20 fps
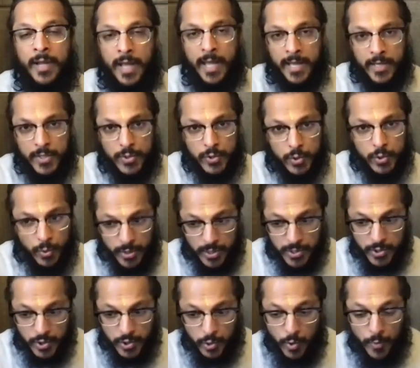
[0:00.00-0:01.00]
And as soon
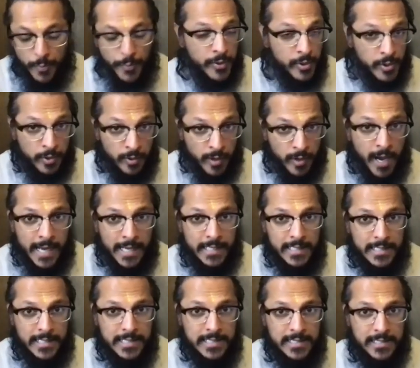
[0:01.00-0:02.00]
as you open your
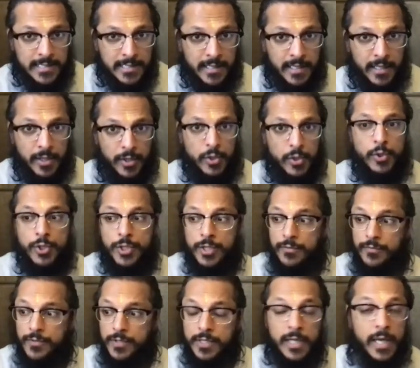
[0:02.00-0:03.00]
eyes, you
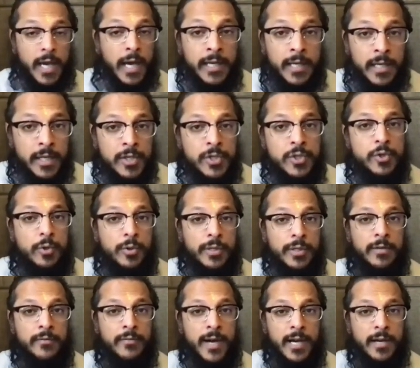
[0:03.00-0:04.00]
shift to the uncontrolled
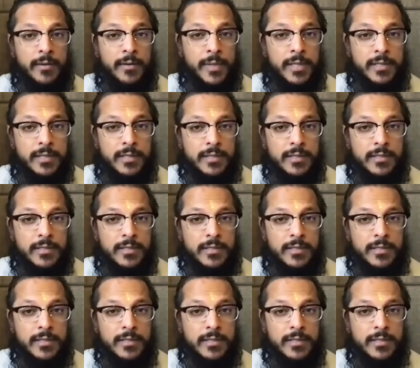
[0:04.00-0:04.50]
environment,